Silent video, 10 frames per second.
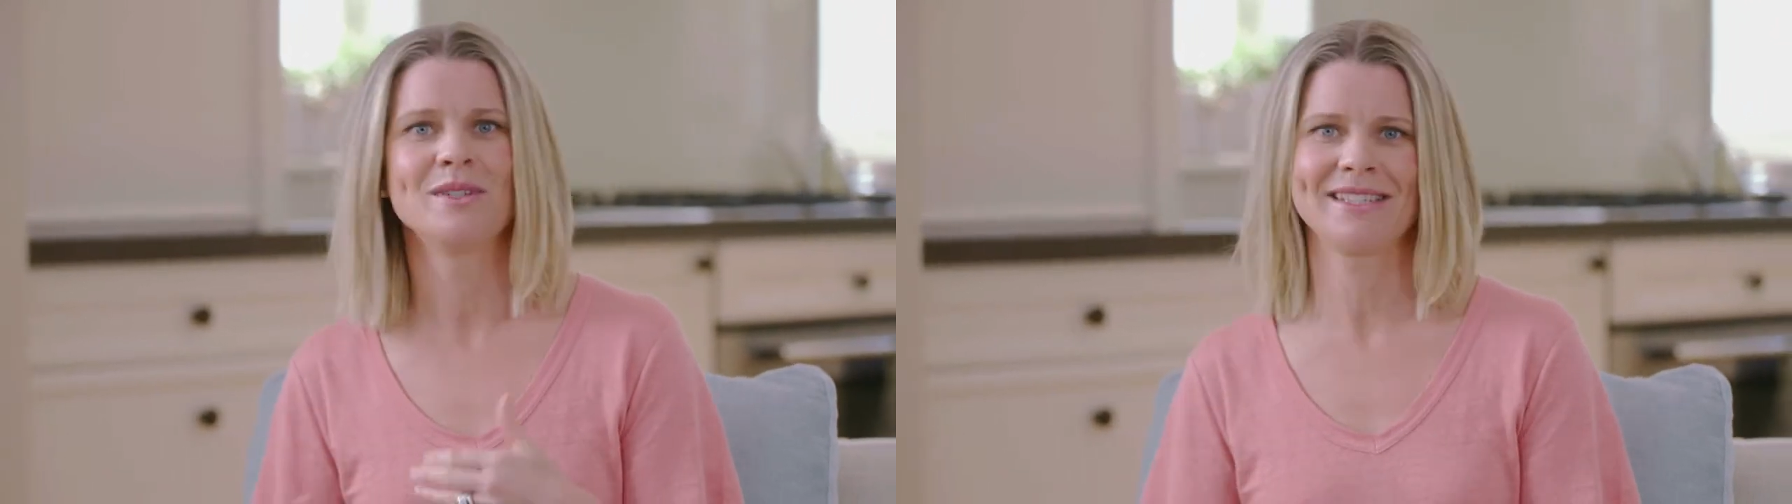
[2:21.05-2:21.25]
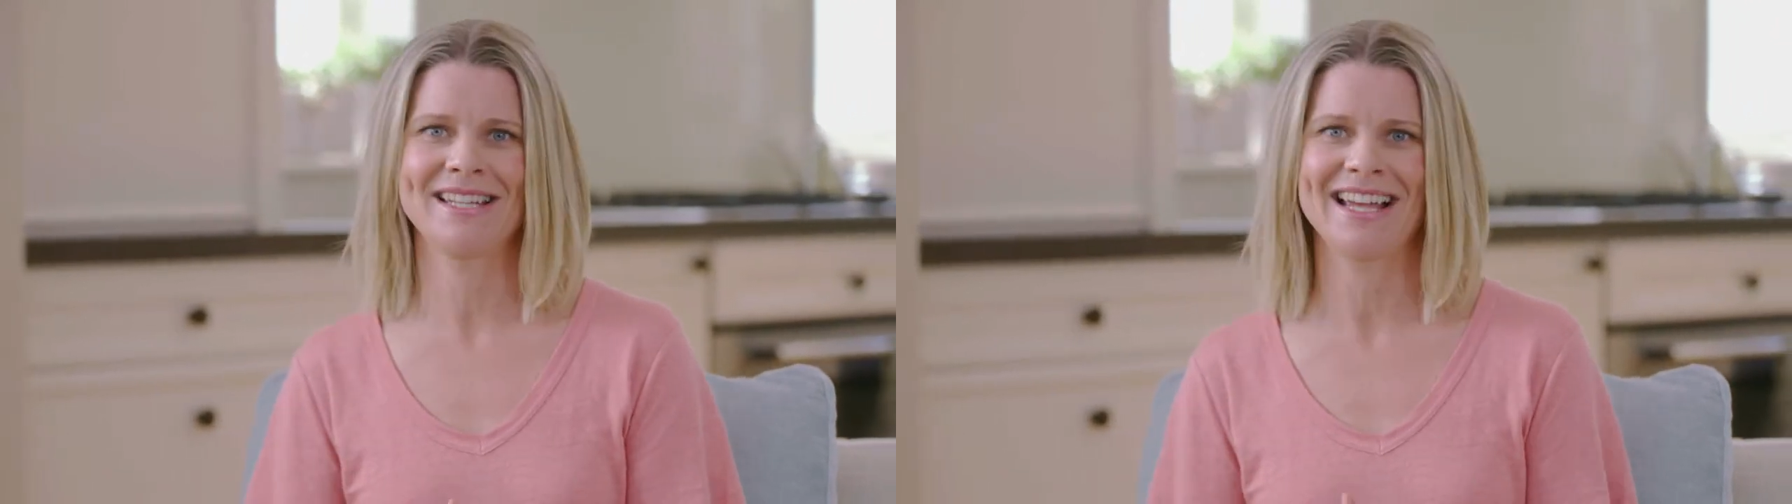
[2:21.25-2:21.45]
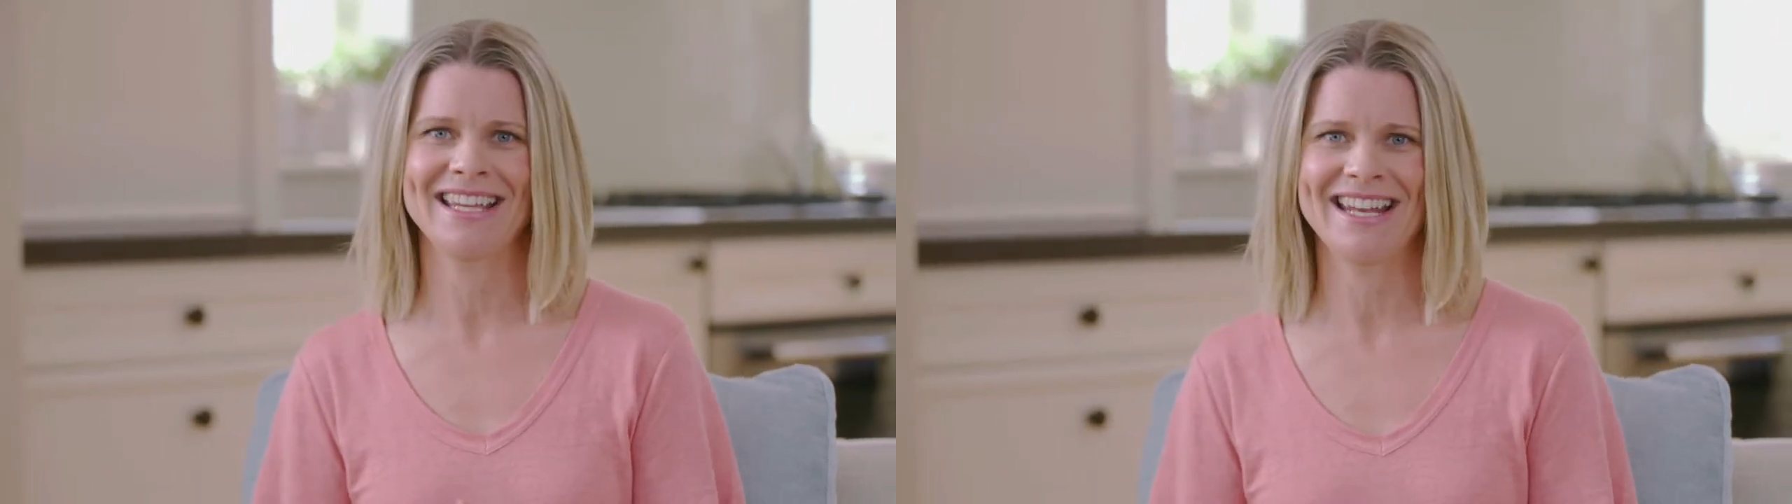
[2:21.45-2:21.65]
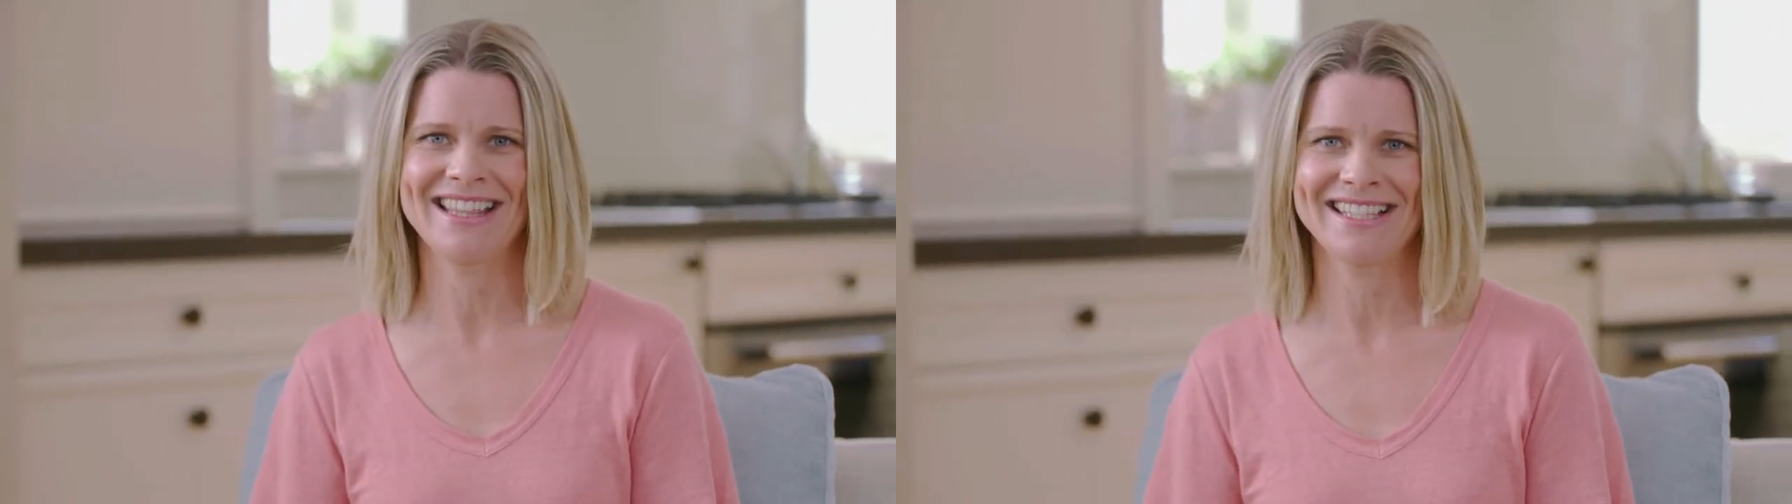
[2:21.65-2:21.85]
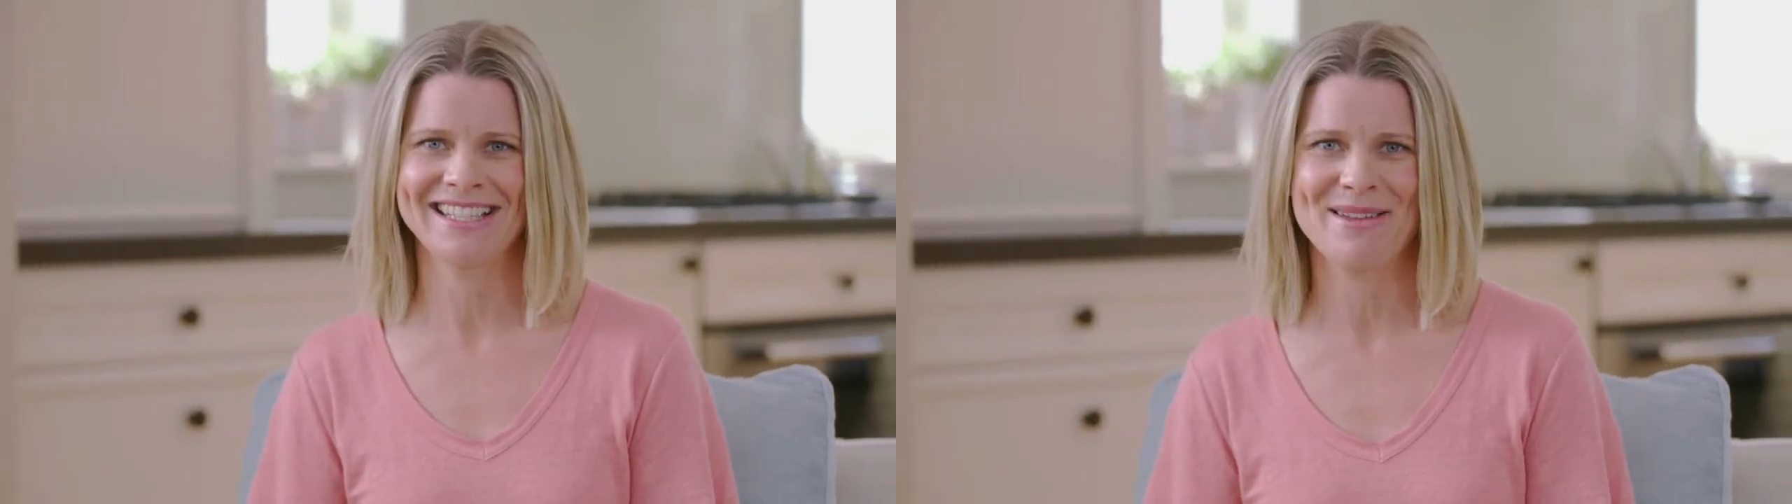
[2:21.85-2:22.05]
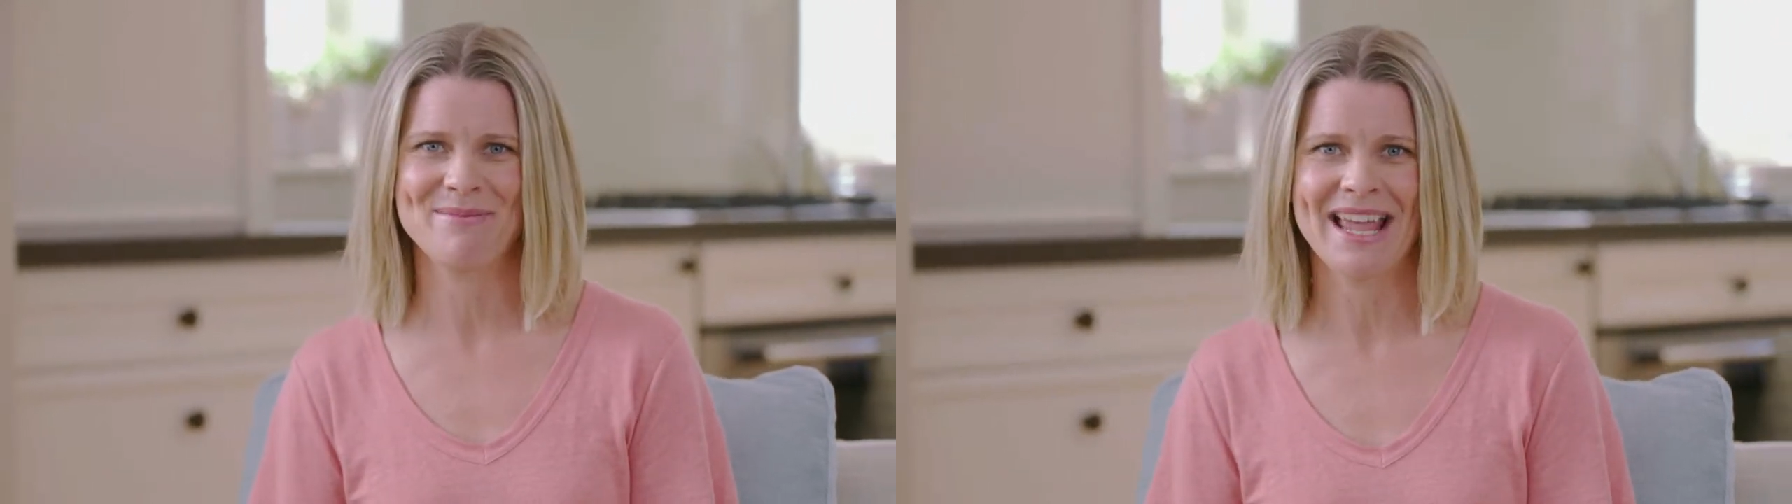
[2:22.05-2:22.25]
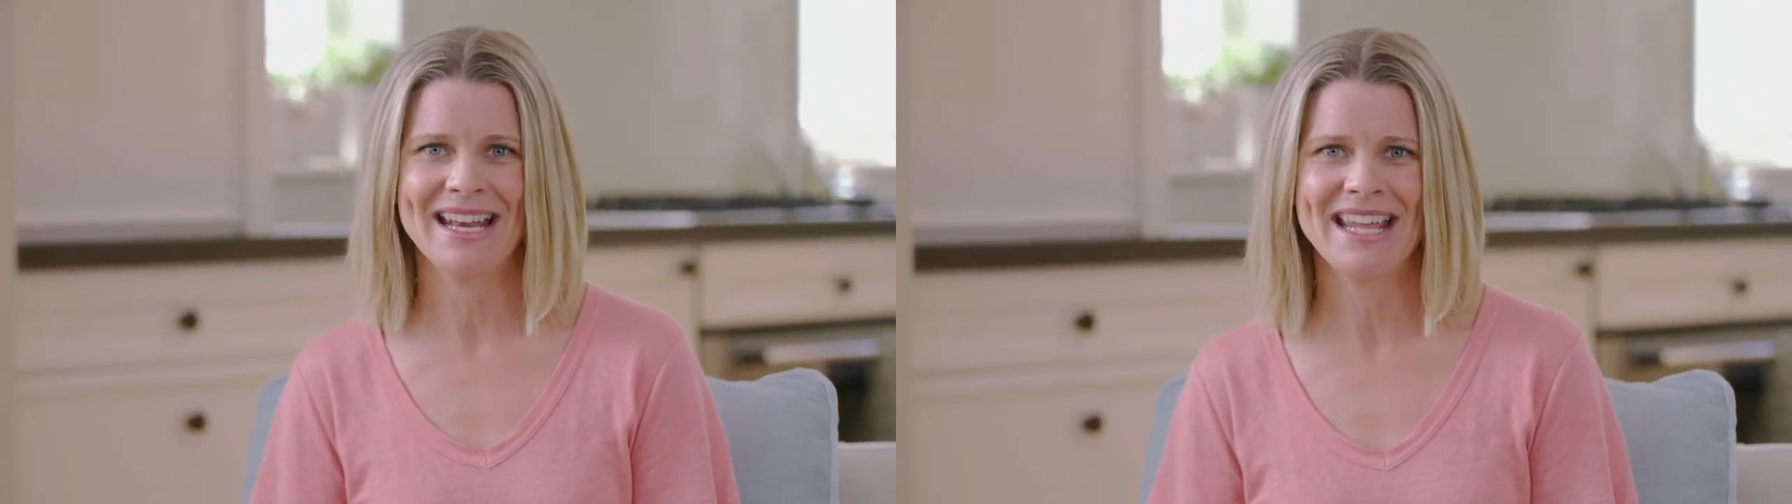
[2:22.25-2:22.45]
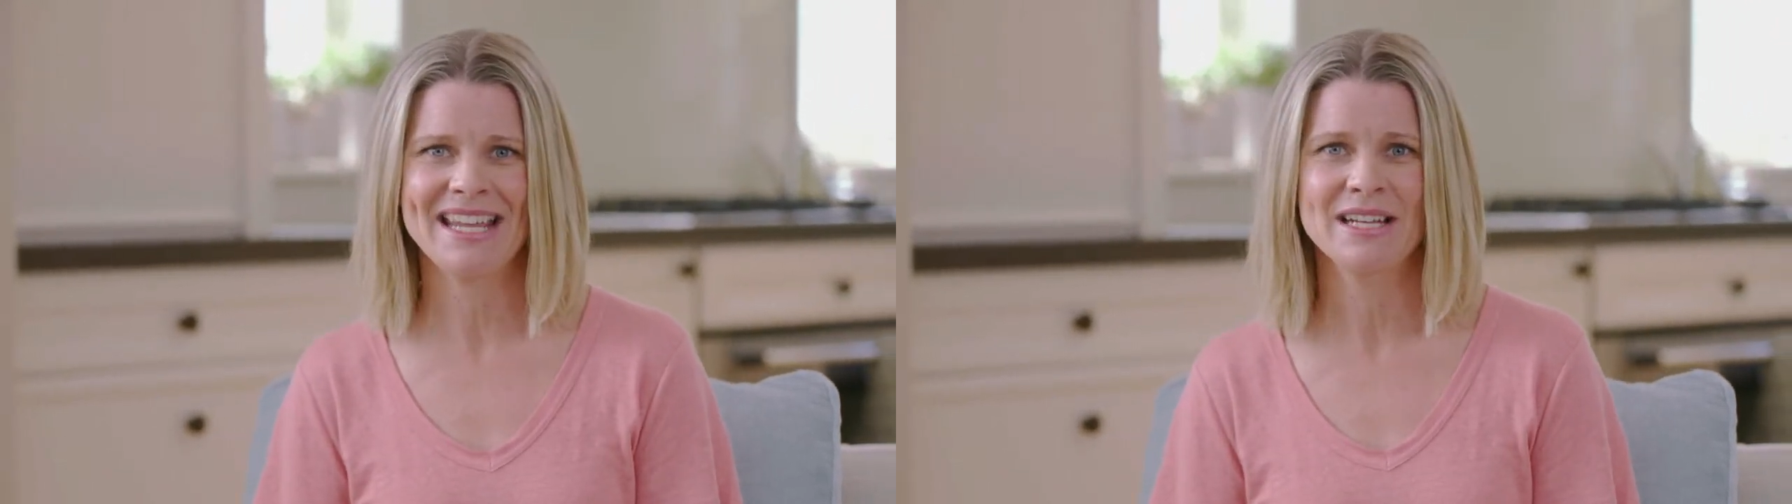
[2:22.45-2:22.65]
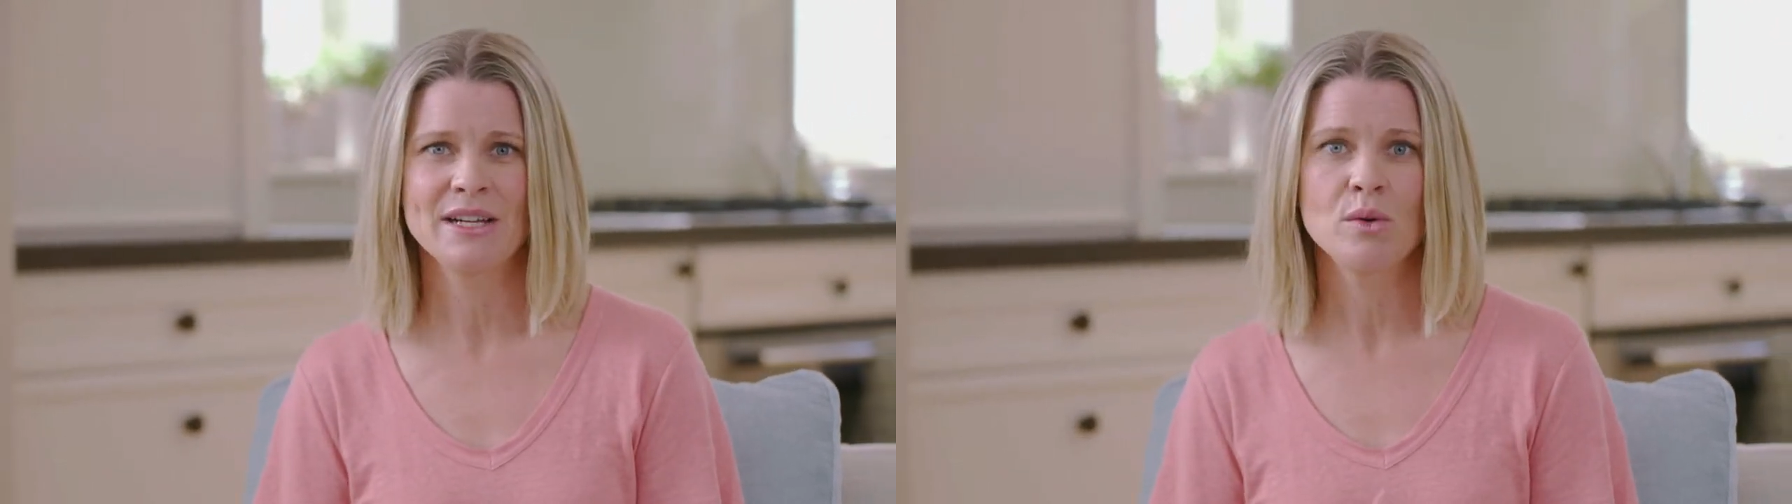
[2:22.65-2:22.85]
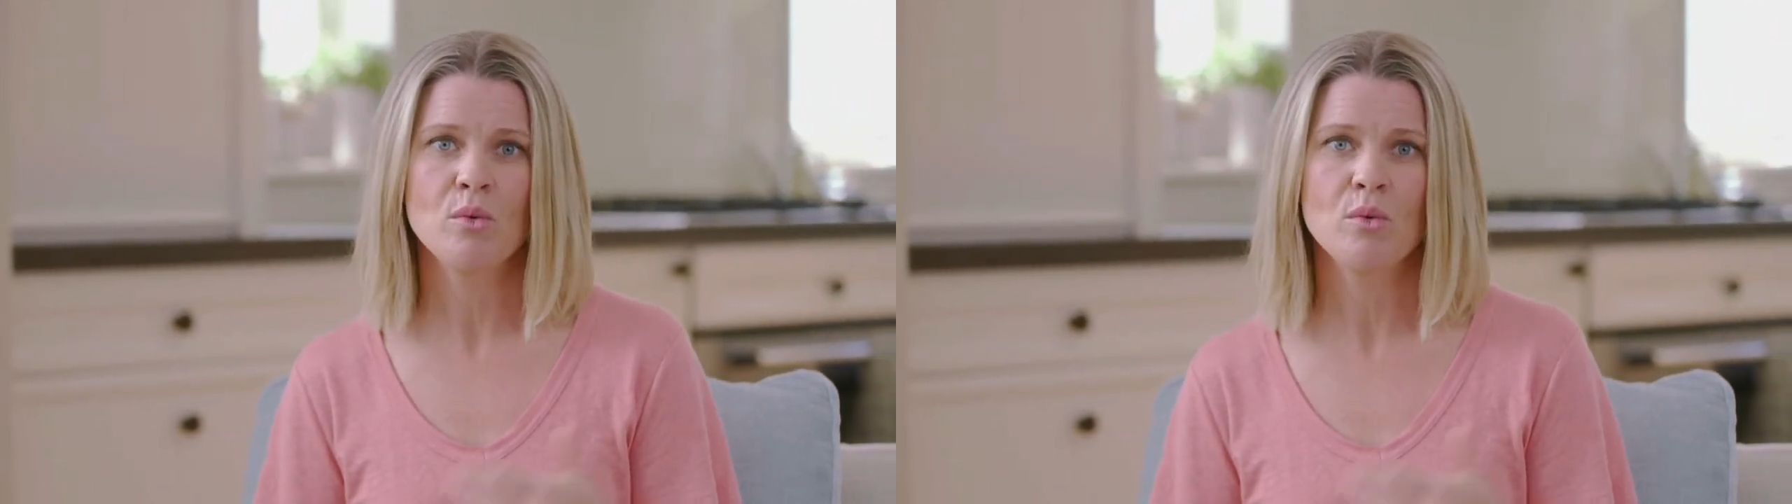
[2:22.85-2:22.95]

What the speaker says: start getting the sleep they need,